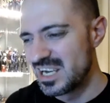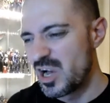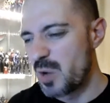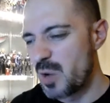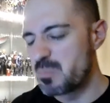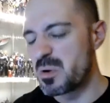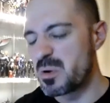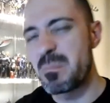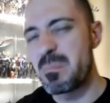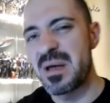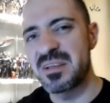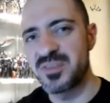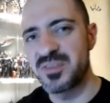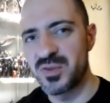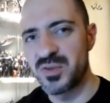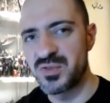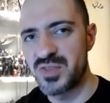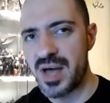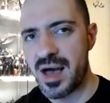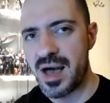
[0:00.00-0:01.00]
Prepare to
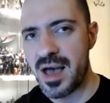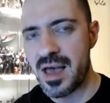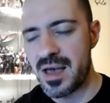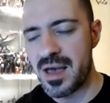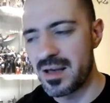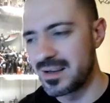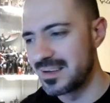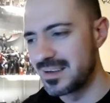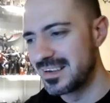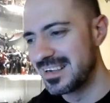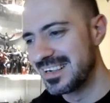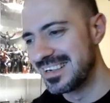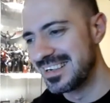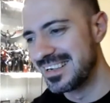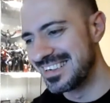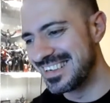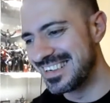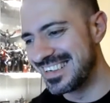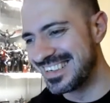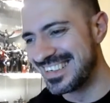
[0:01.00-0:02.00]
die.
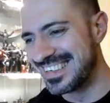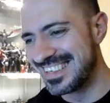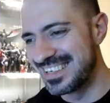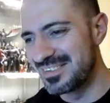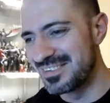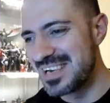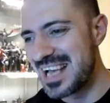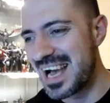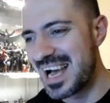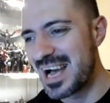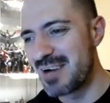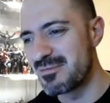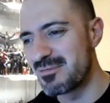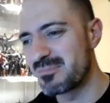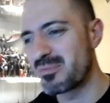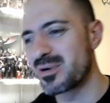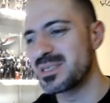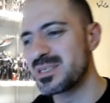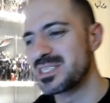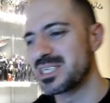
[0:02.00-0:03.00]
We have
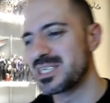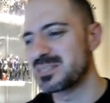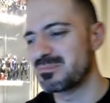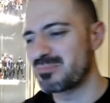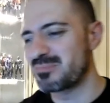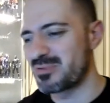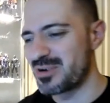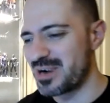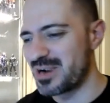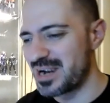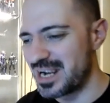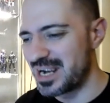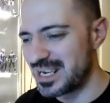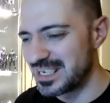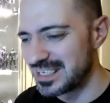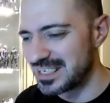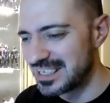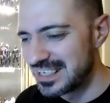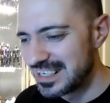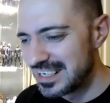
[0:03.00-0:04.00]
Princess Bride.
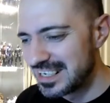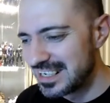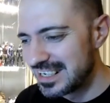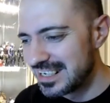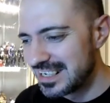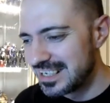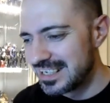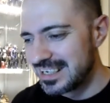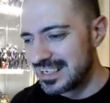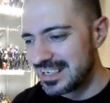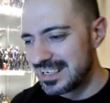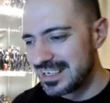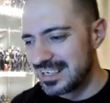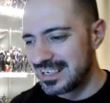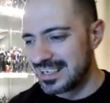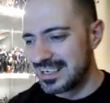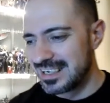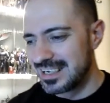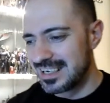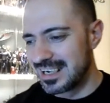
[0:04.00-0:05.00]

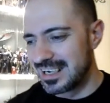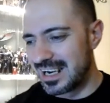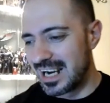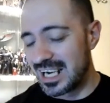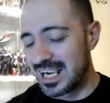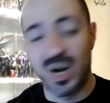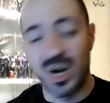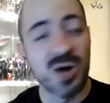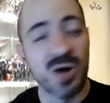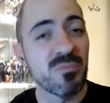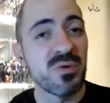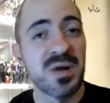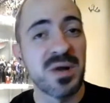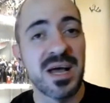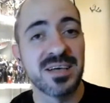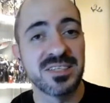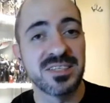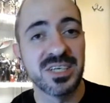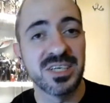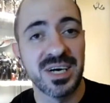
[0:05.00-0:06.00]
I can't
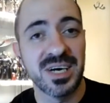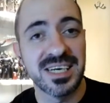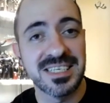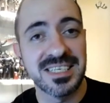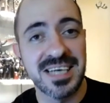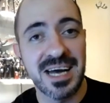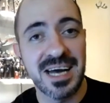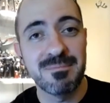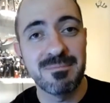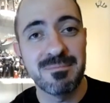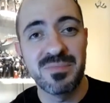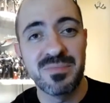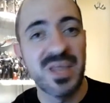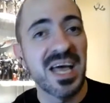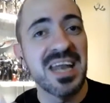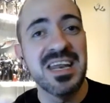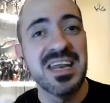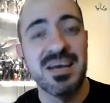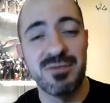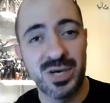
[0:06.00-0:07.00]
pronounce the guy's name.
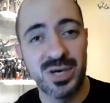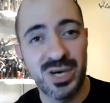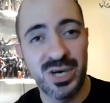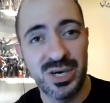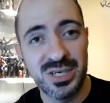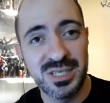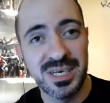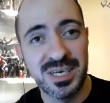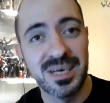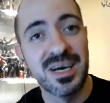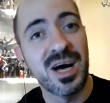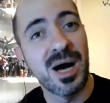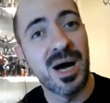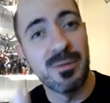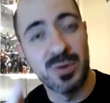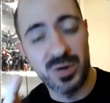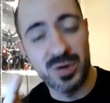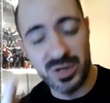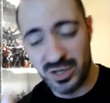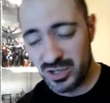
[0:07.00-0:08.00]
Never could. I'm
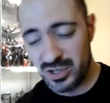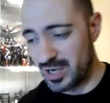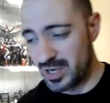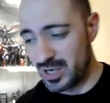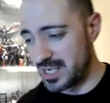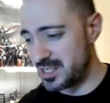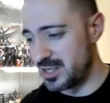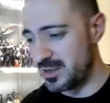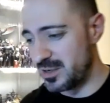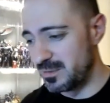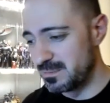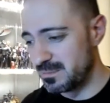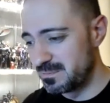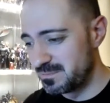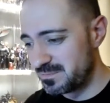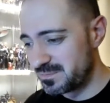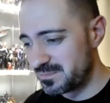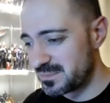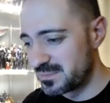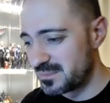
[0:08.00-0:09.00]
not going to try to.
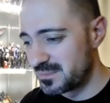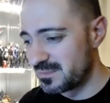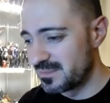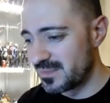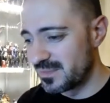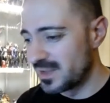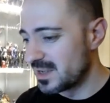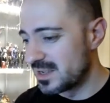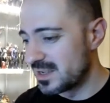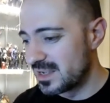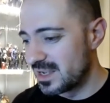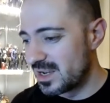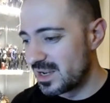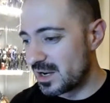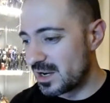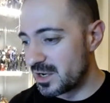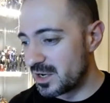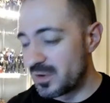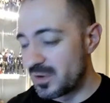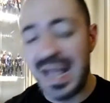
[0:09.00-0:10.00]

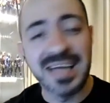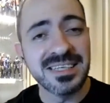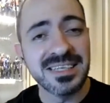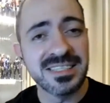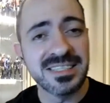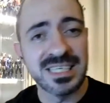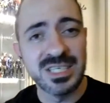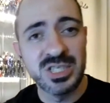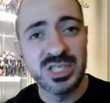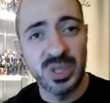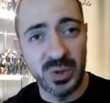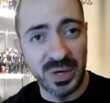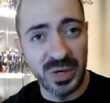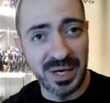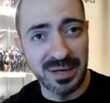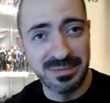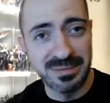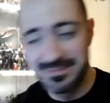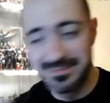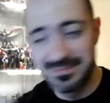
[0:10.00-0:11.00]
I know it ends in Toya.